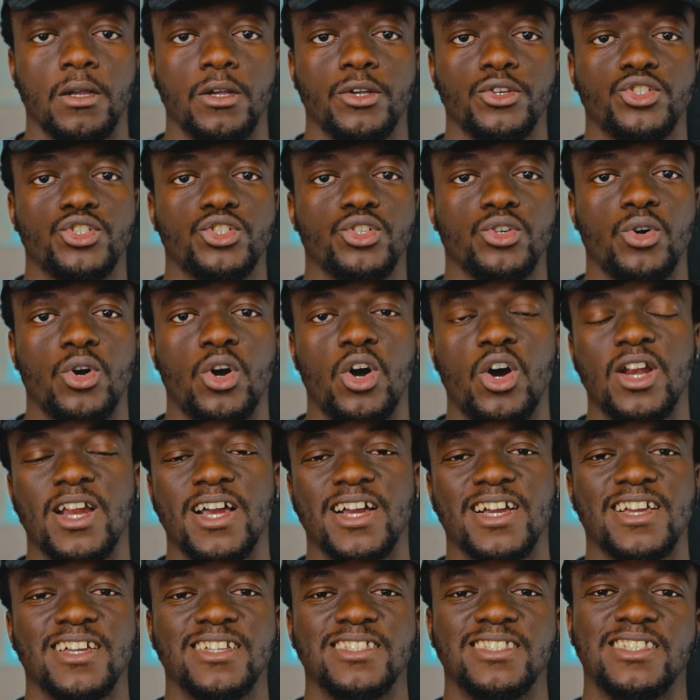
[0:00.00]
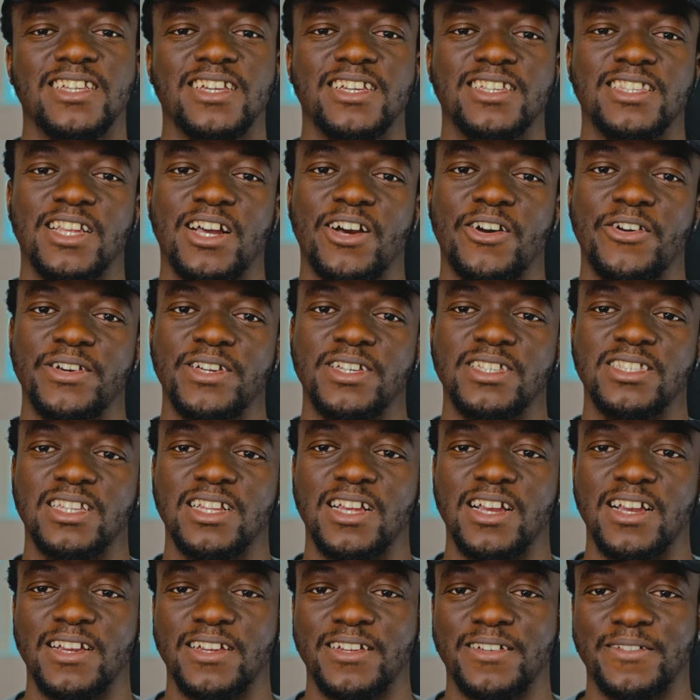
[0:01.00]
So all I can say now is
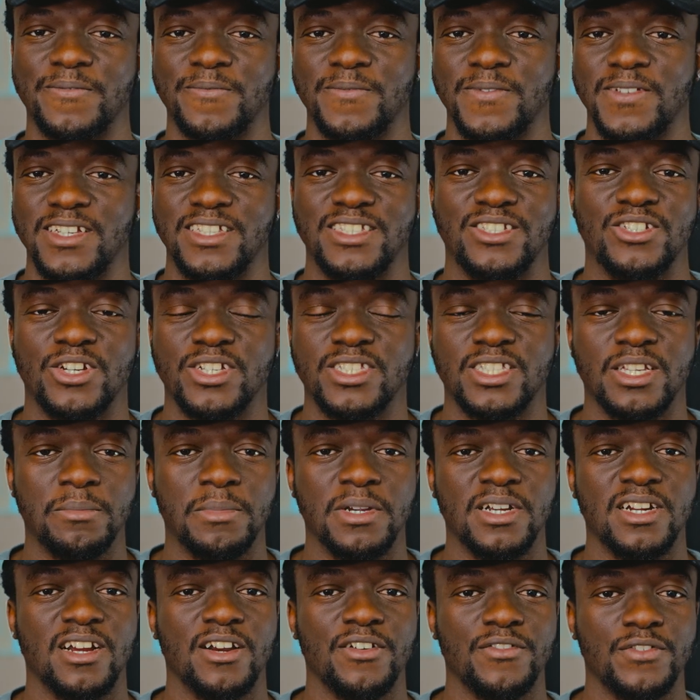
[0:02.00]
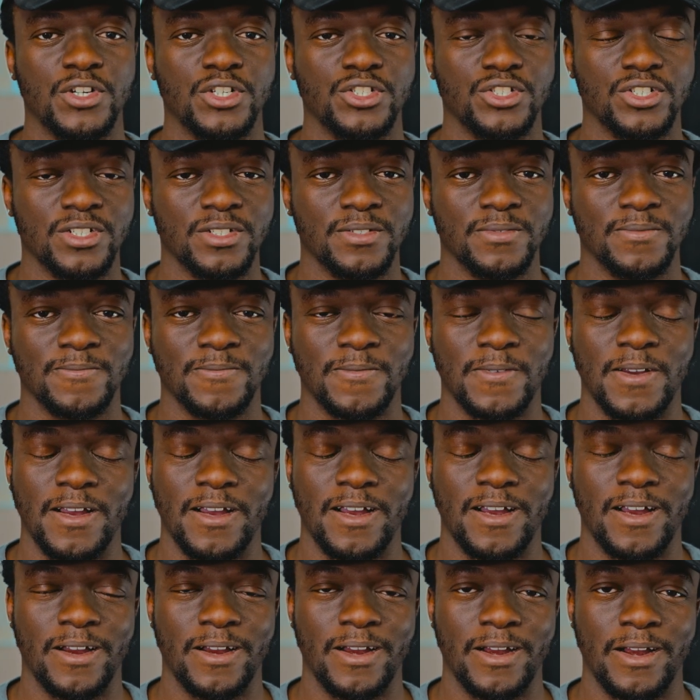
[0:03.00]
like, it's just a beta version.
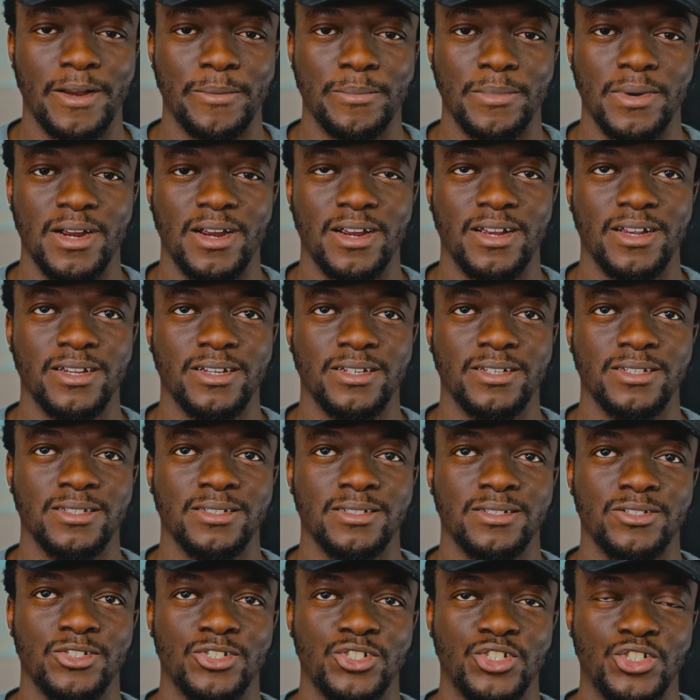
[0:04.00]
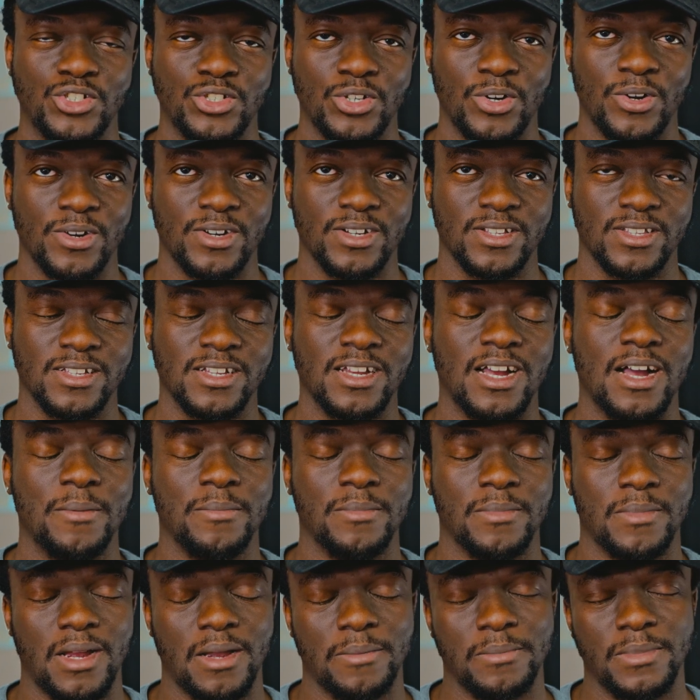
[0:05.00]
Am I shocked?
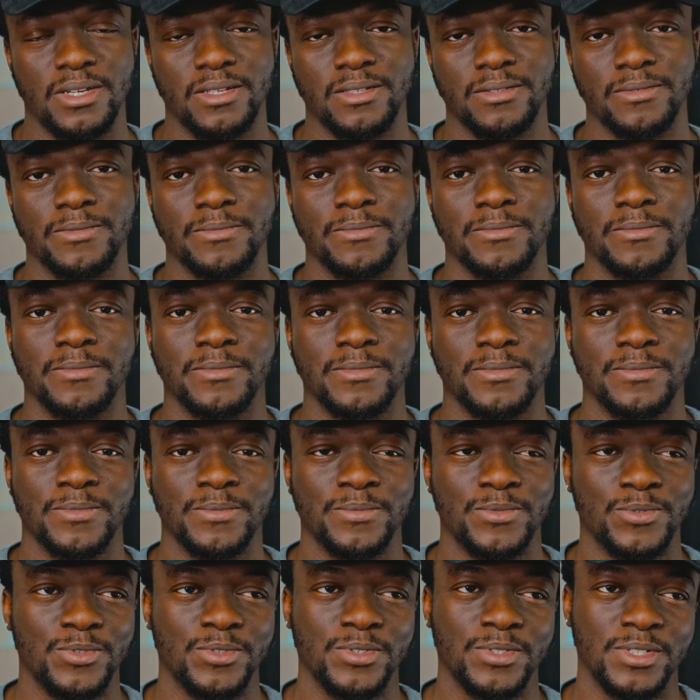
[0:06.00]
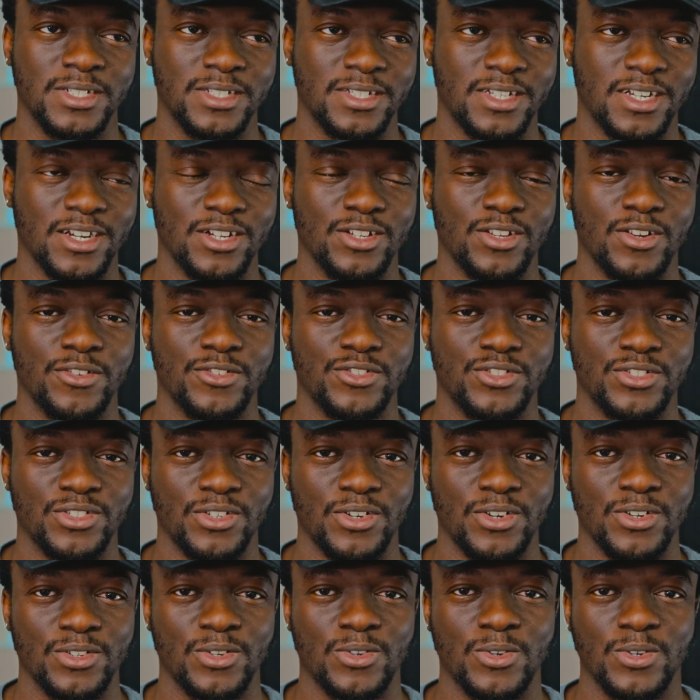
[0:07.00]
Kind of
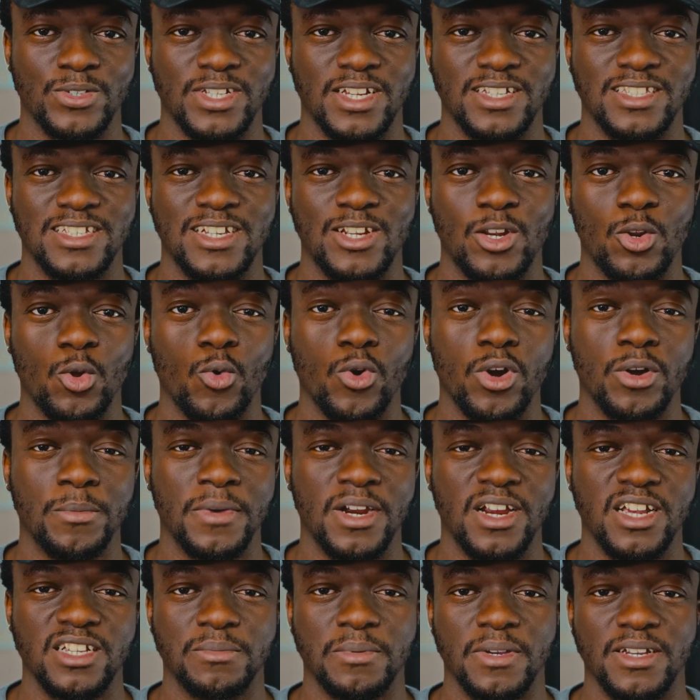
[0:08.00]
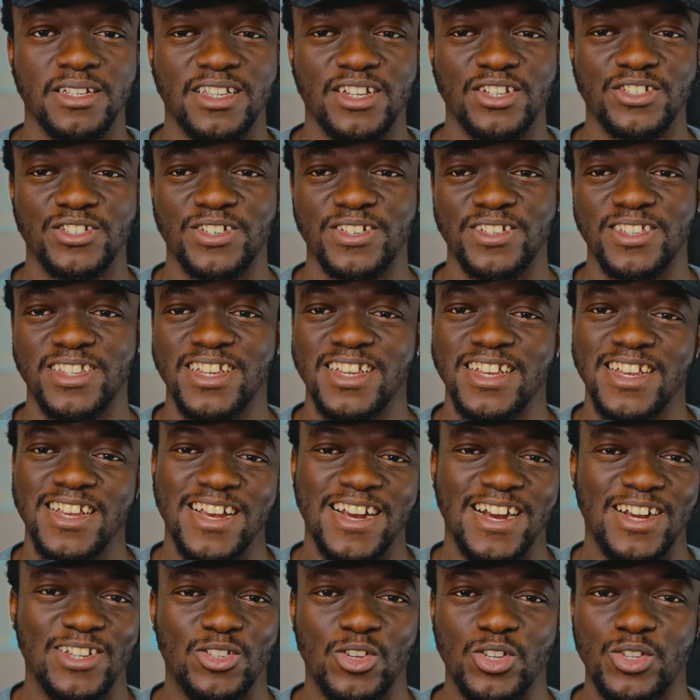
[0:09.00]
shocked because I didn't lower my expectation.
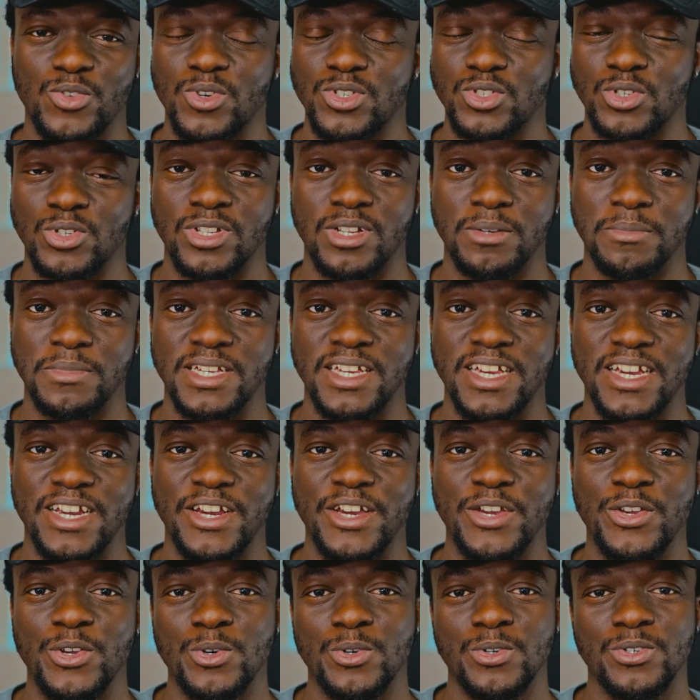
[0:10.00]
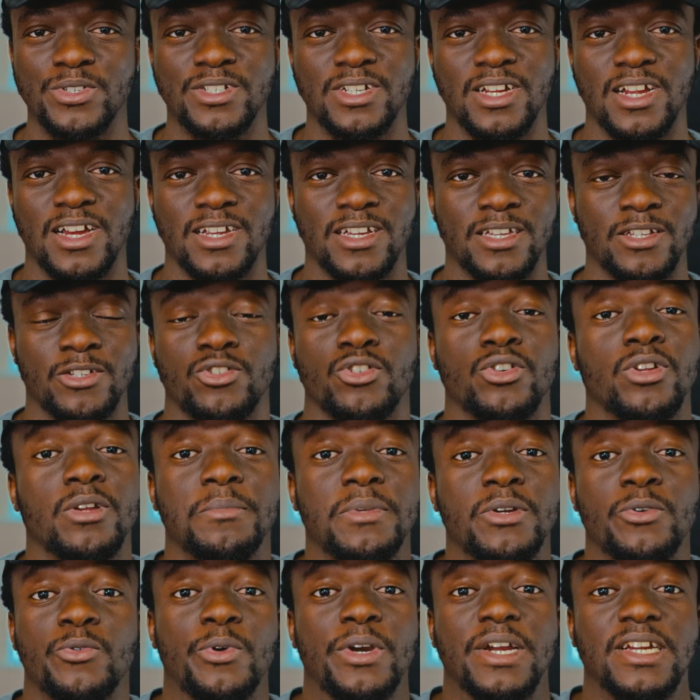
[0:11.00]
I thought it was gonna be a huge, like it's gonna
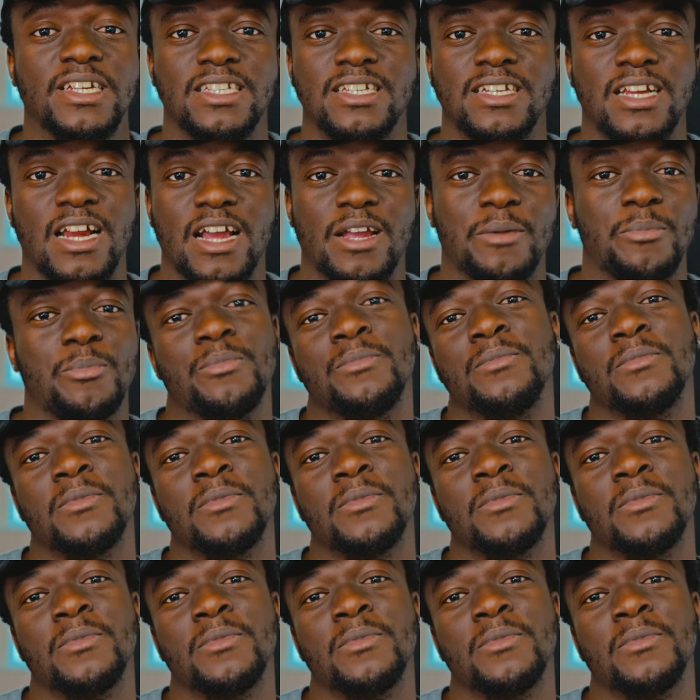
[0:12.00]
be ready, like